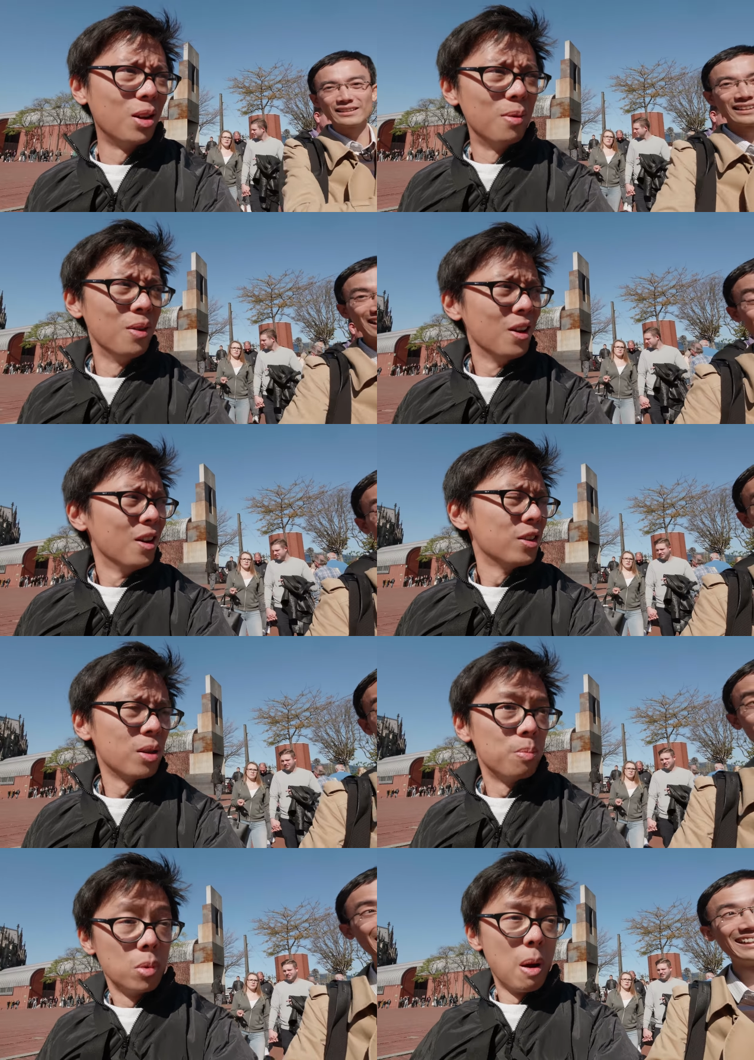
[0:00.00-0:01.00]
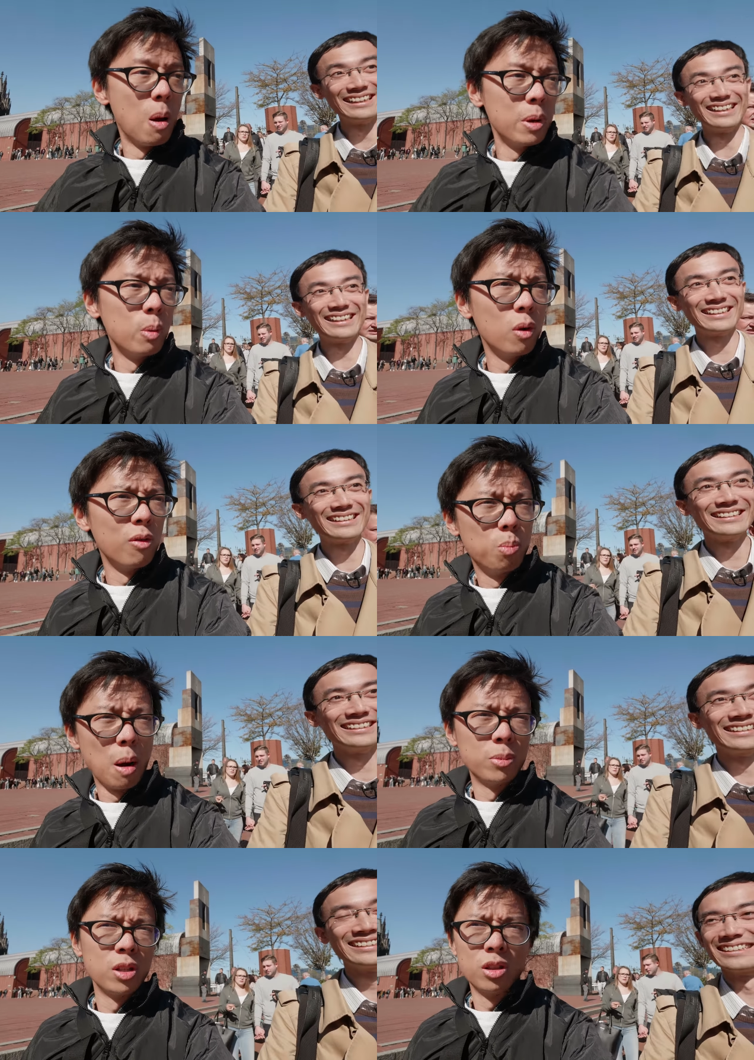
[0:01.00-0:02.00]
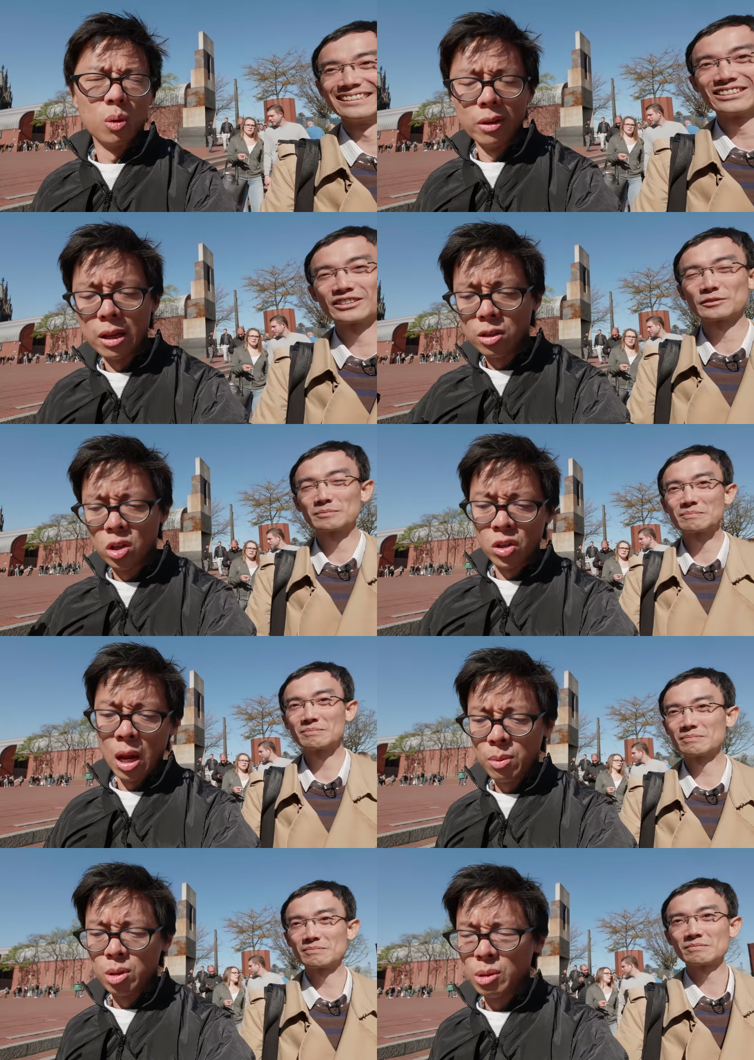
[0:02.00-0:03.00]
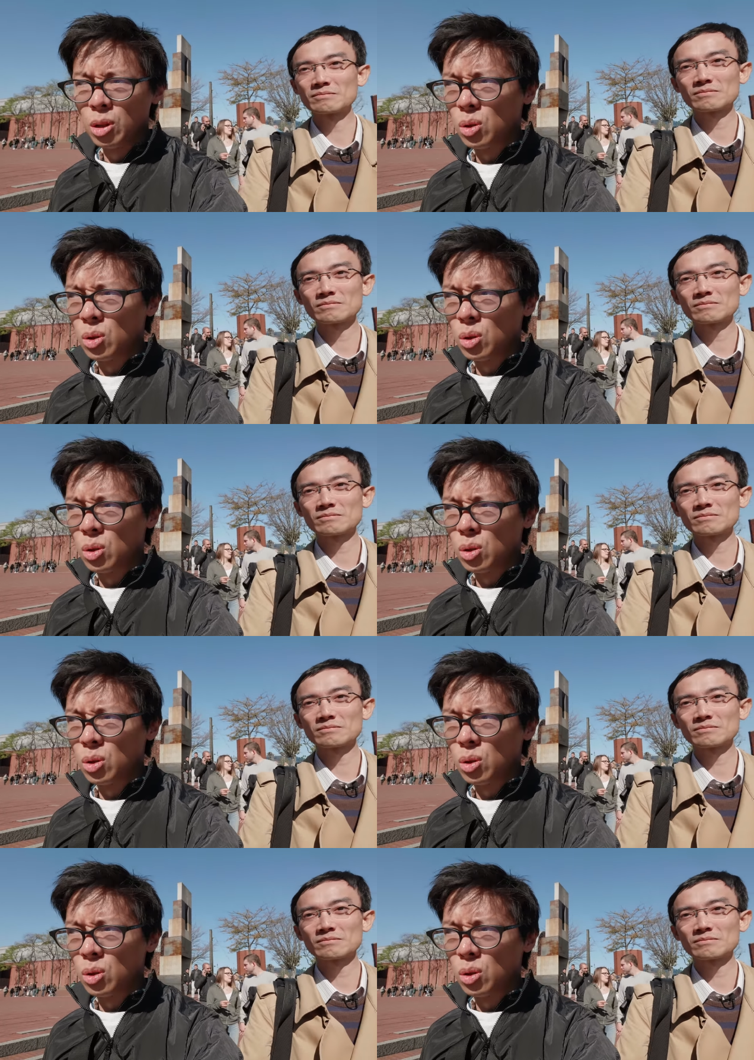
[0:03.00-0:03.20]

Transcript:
Speaker 1: the, the, the amount of people we've bumped into and they just happen to be